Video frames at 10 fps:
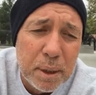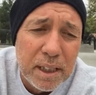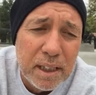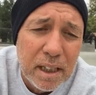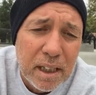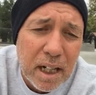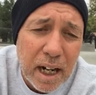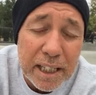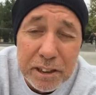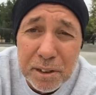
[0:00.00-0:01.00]
But
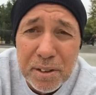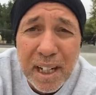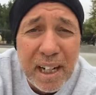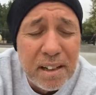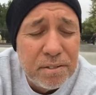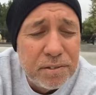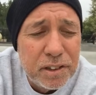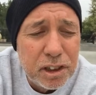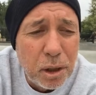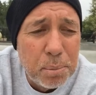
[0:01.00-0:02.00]
I do have
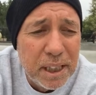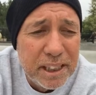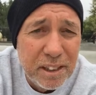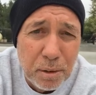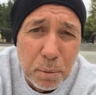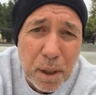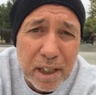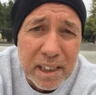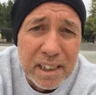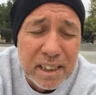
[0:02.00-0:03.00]
so much in the
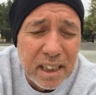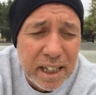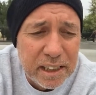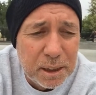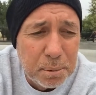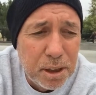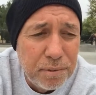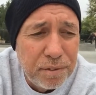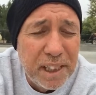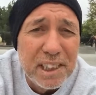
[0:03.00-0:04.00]
works and some
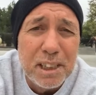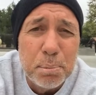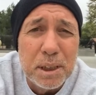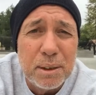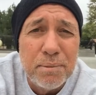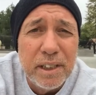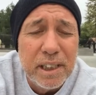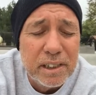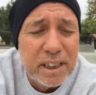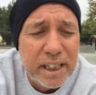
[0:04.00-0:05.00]
good friends to put some
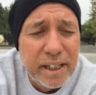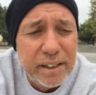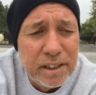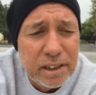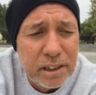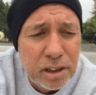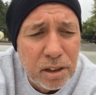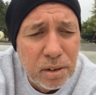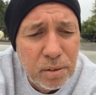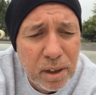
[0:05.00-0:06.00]
videos together.
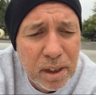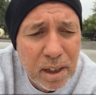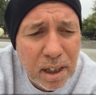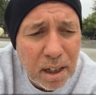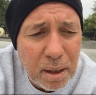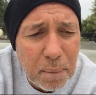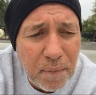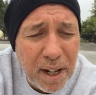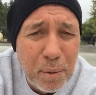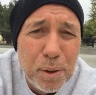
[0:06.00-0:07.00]
So
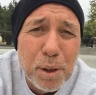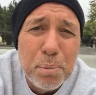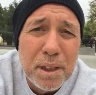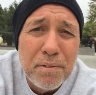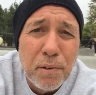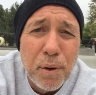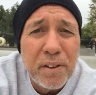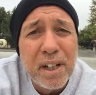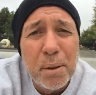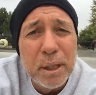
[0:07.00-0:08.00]
that will be
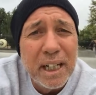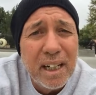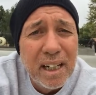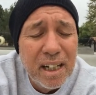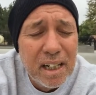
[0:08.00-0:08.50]
forthcoming.